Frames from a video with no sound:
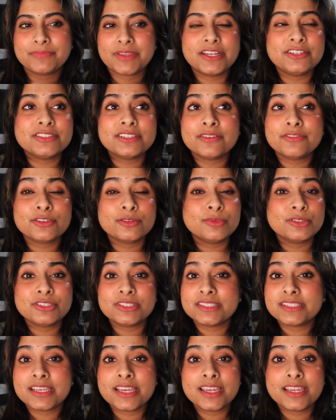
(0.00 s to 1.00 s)
I just have so much
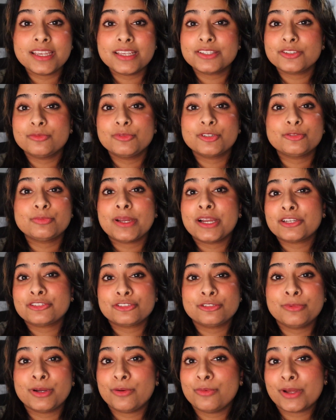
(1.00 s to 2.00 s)
to say, so much
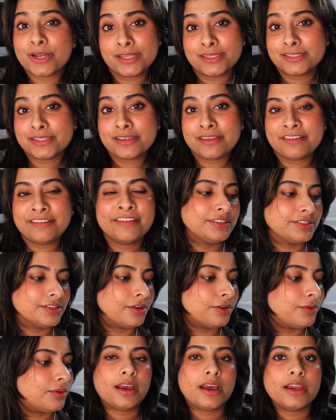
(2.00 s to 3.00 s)
passion about what I say.
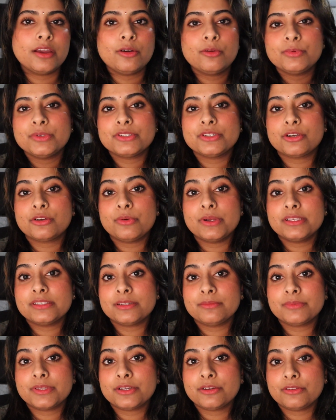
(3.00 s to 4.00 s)
So I hope you took away
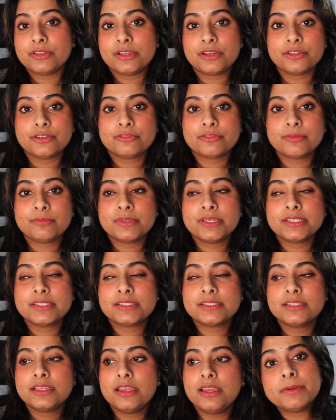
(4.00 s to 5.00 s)
something or the other from
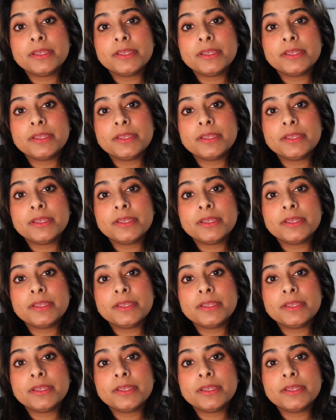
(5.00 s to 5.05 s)
this.